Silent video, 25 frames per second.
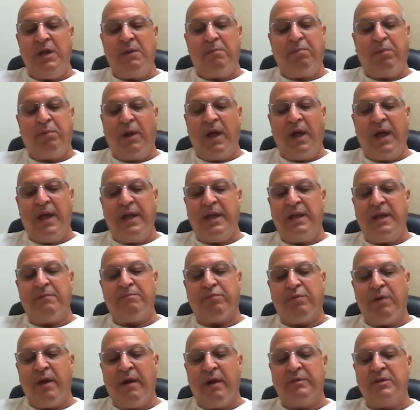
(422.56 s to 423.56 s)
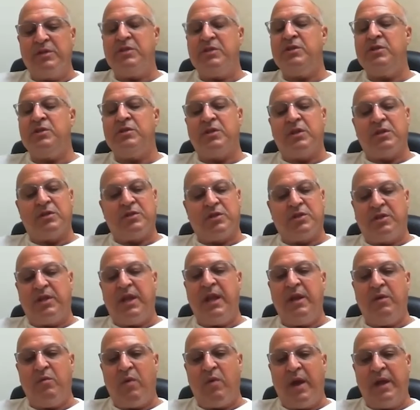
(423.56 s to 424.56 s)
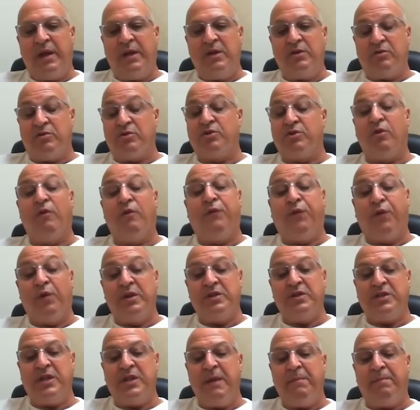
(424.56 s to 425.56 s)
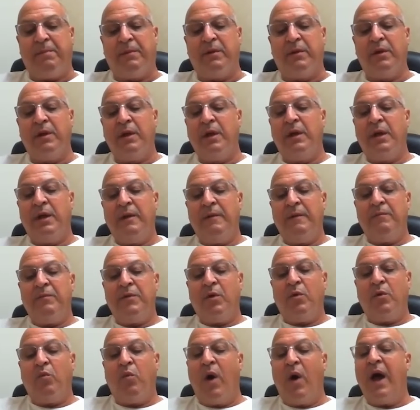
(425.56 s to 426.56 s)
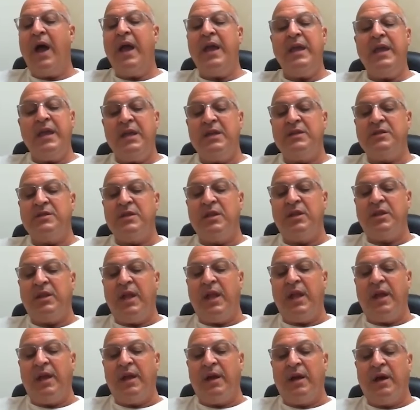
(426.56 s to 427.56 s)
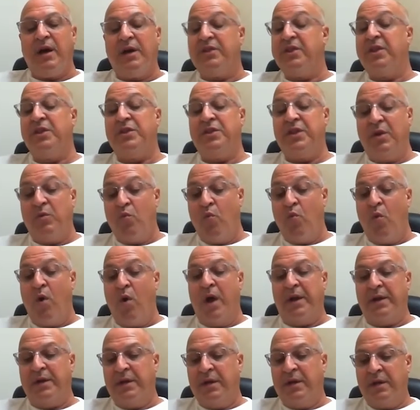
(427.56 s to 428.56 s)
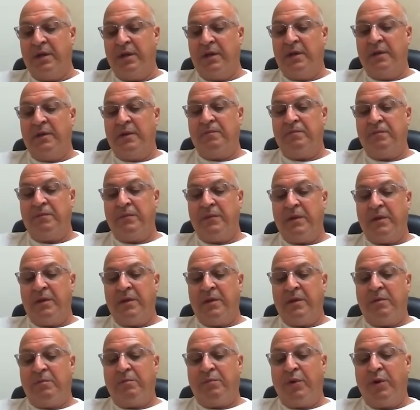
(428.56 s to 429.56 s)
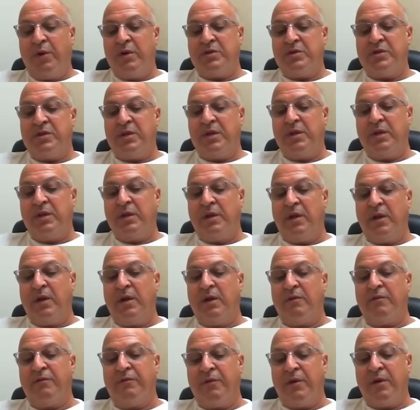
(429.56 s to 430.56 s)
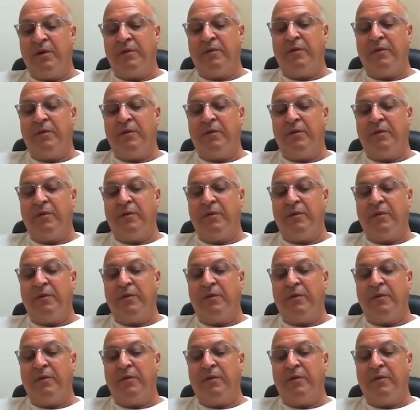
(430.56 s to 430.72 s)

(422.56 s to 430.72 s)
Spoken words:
apply in Providence, this is a statewide issue. So for example, why isn't there, other than one person of